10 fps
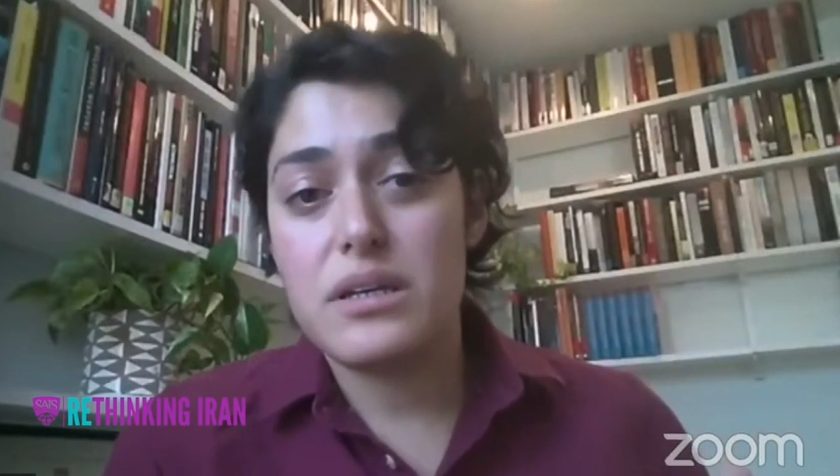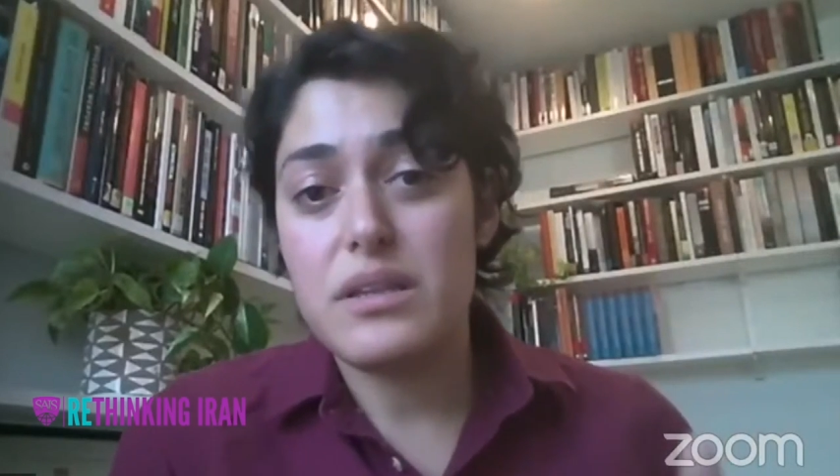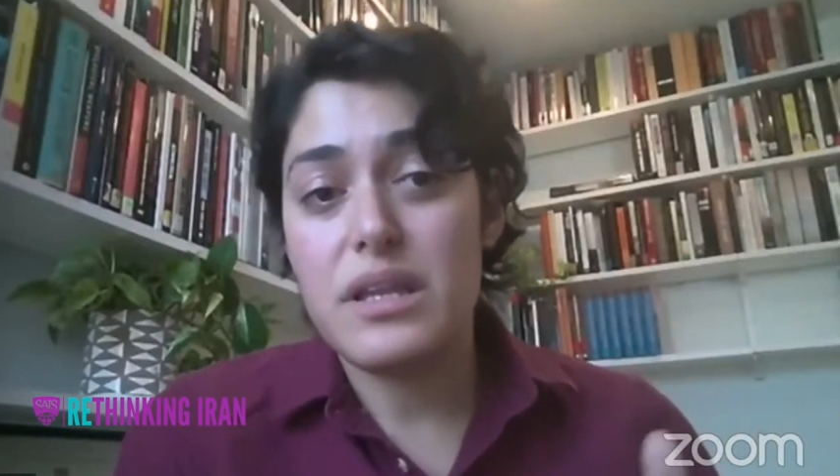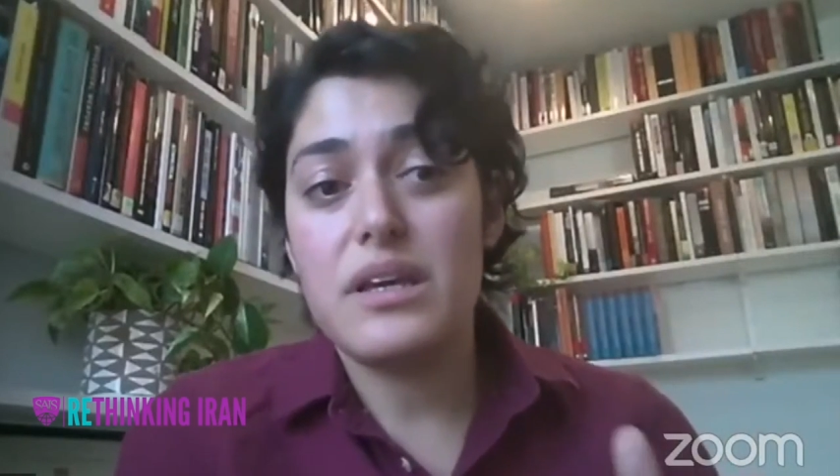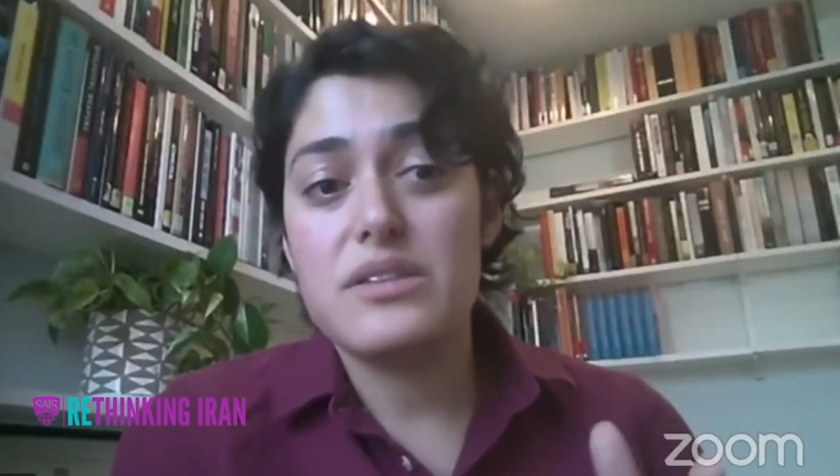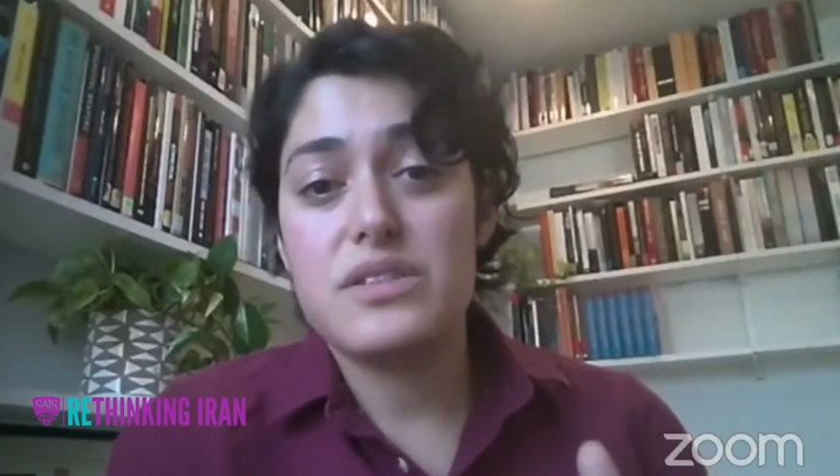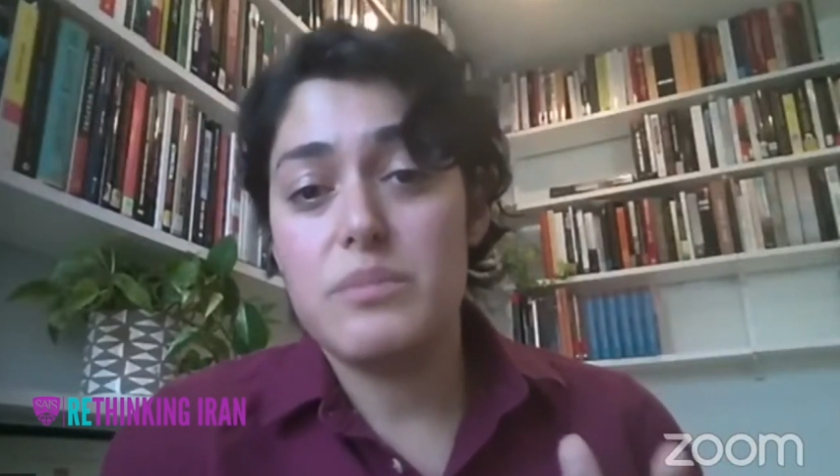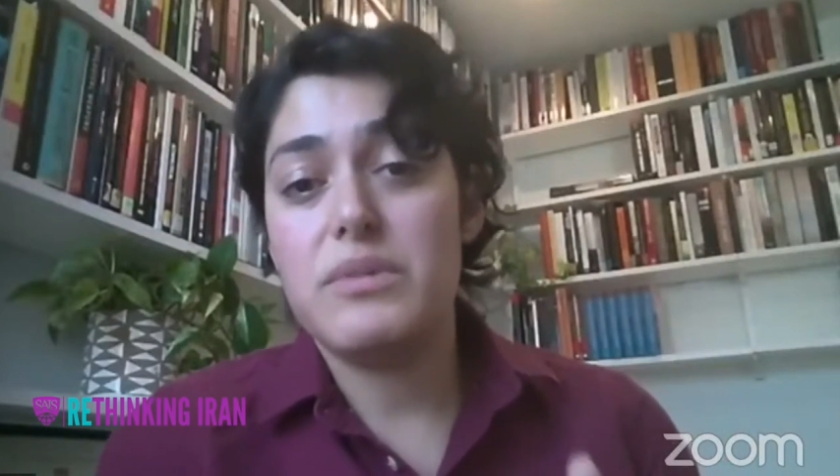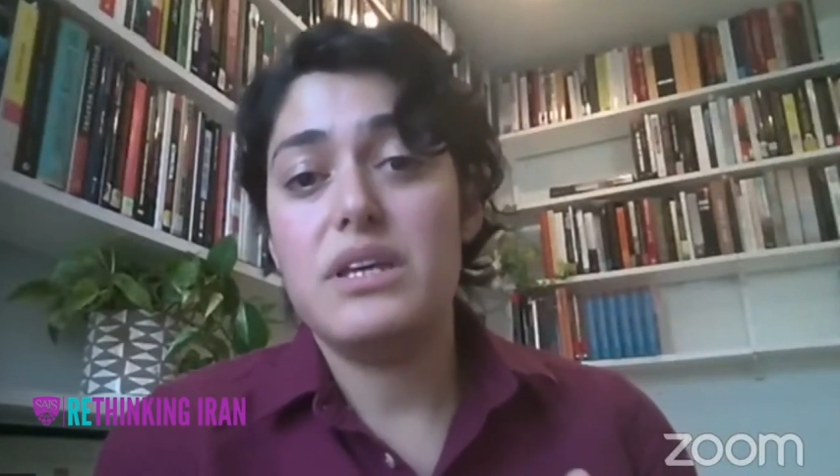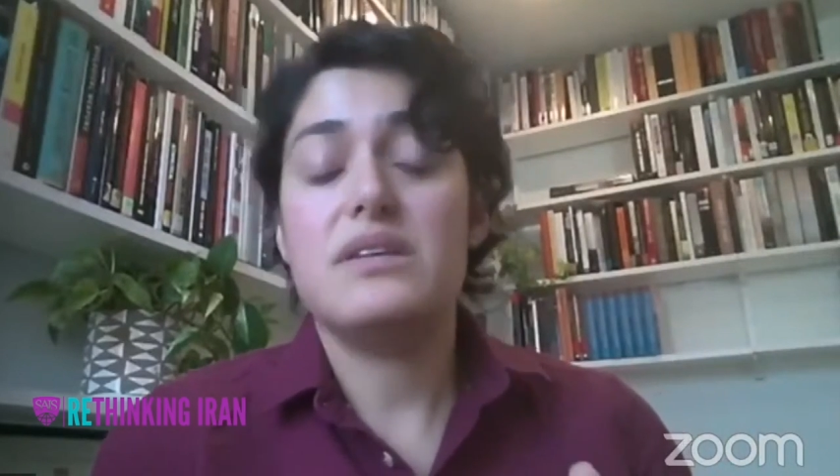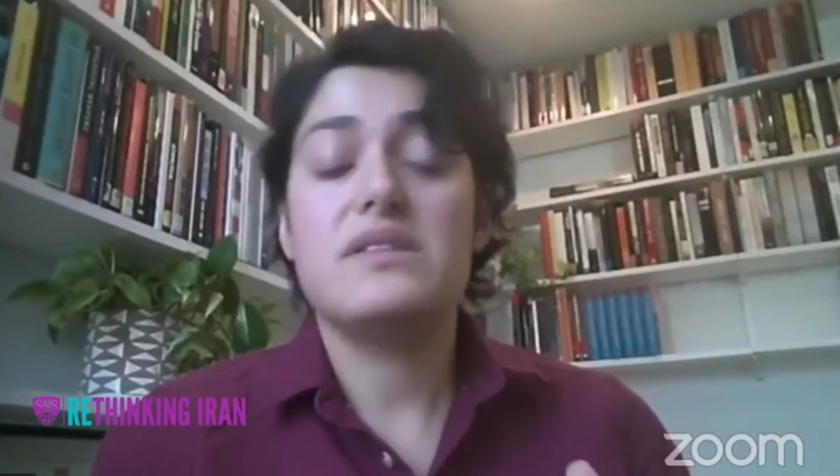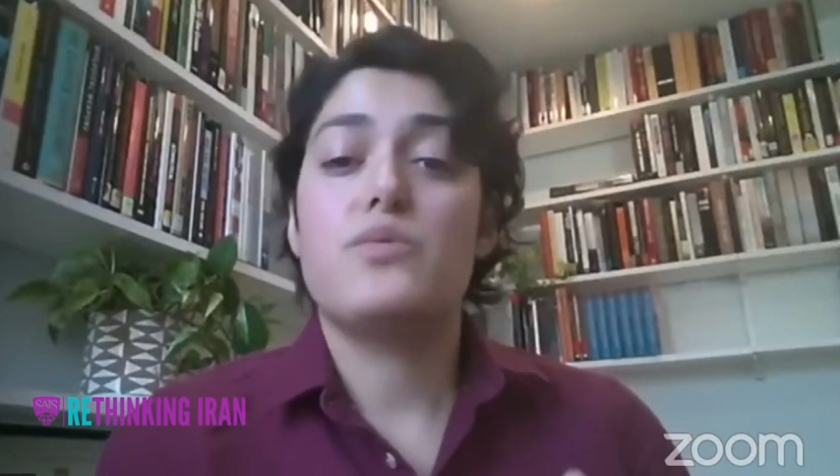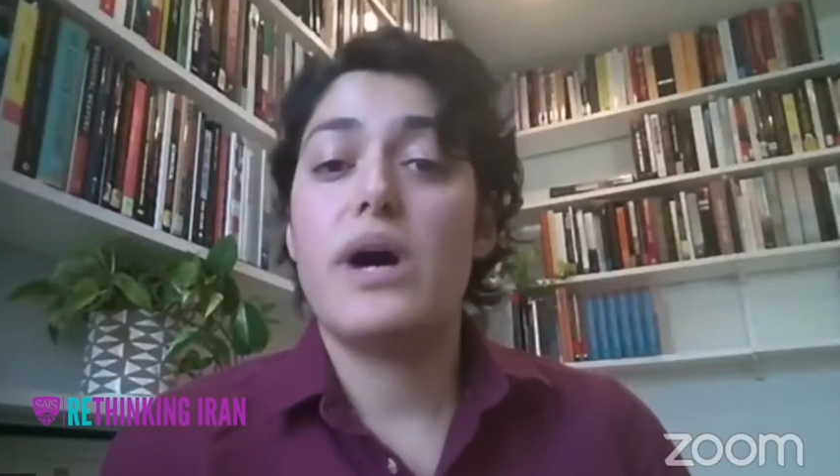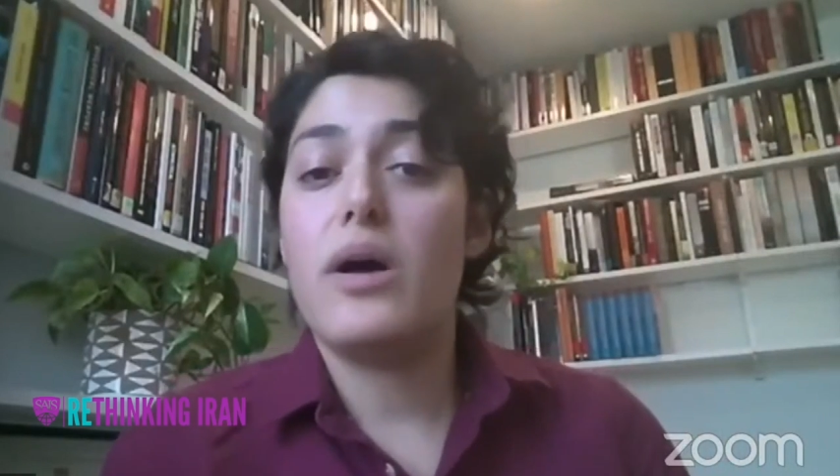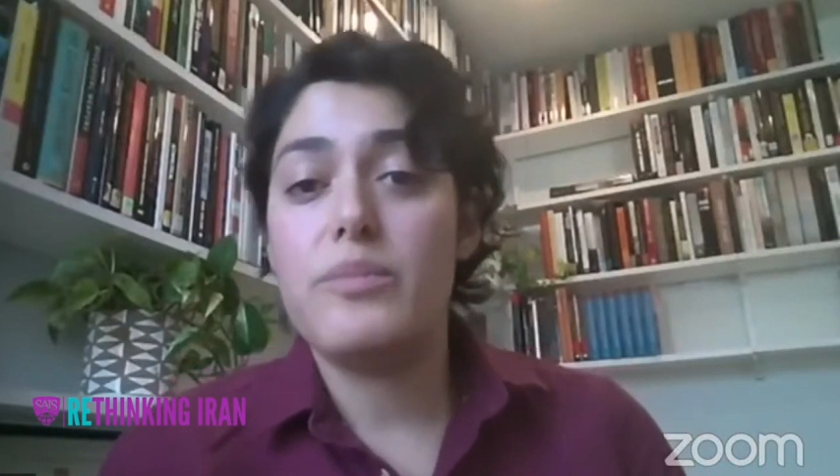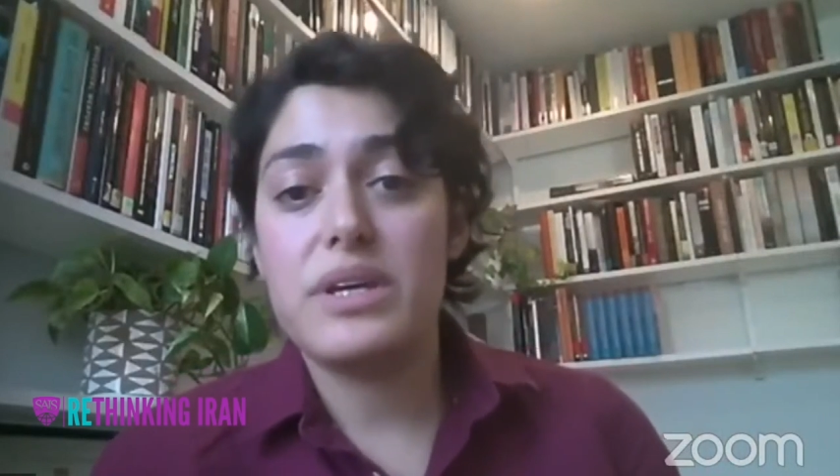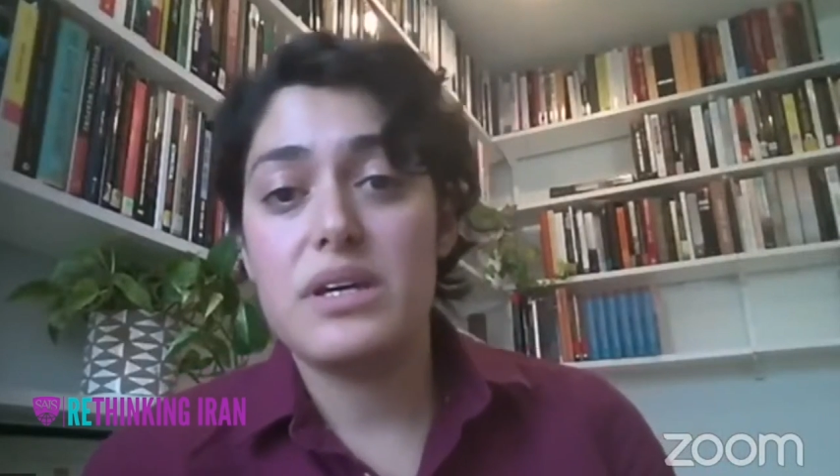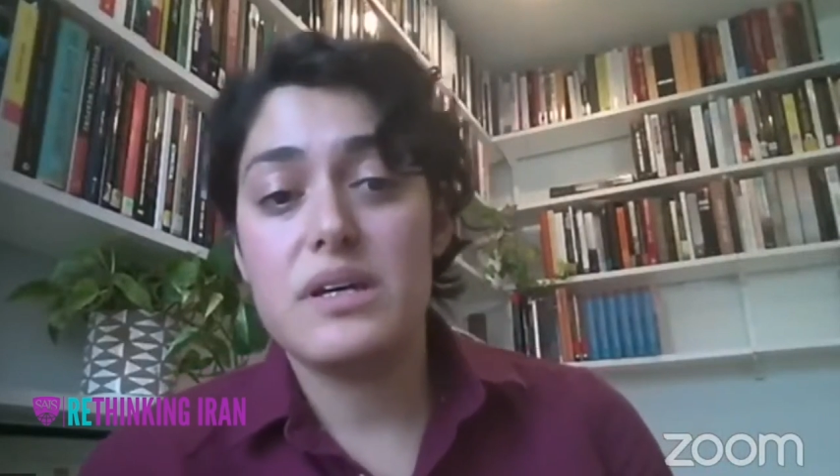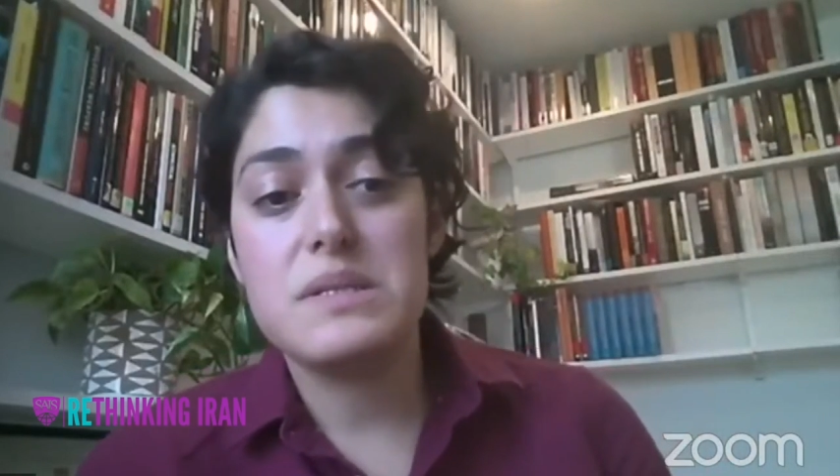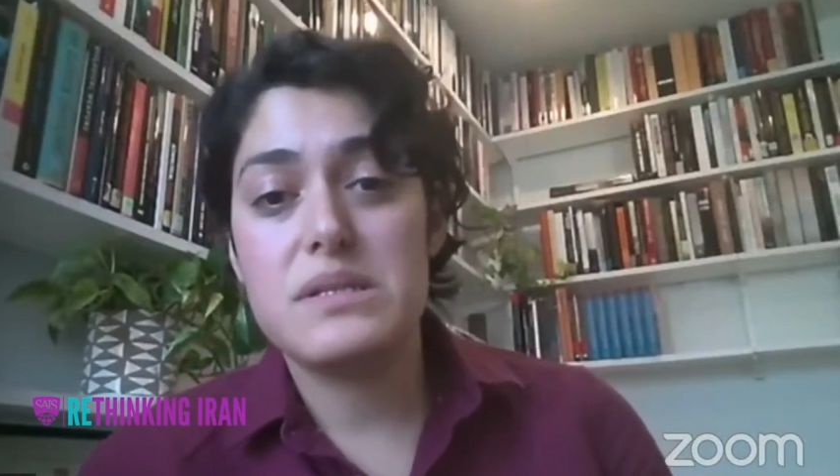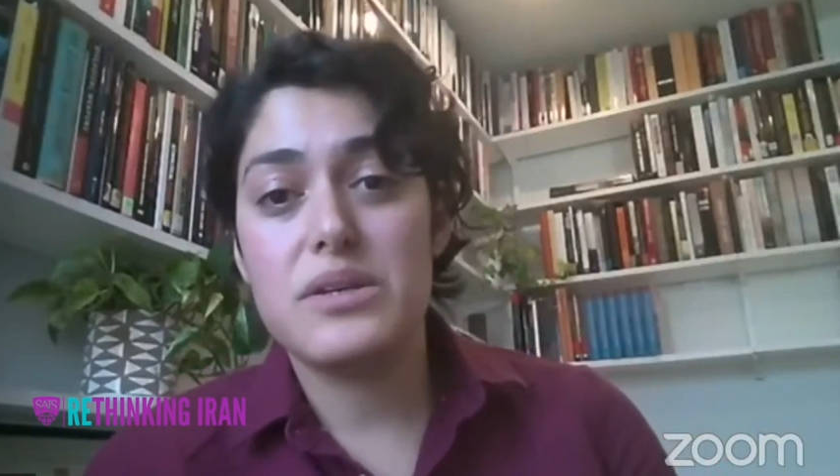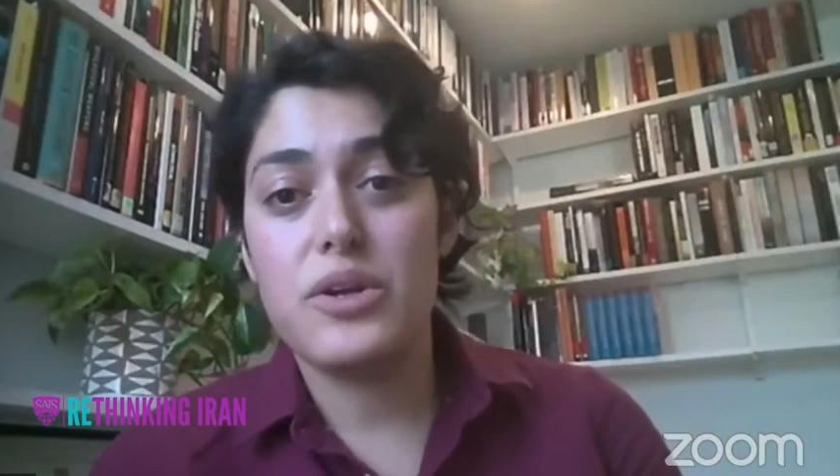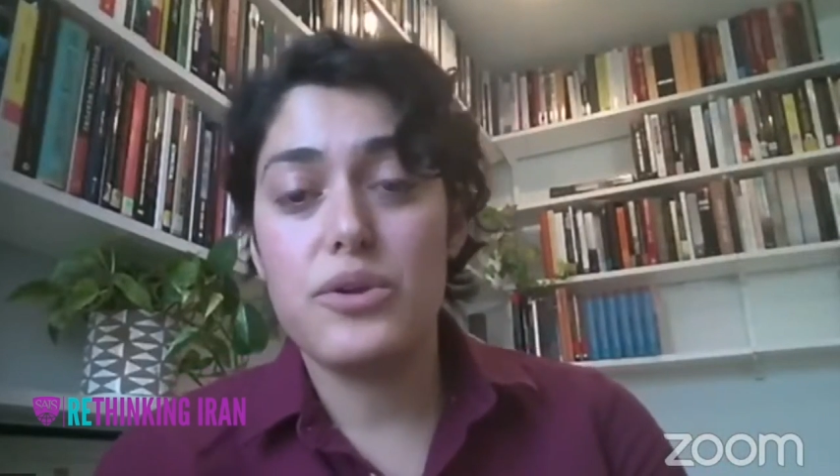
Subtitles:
thing to me as well, because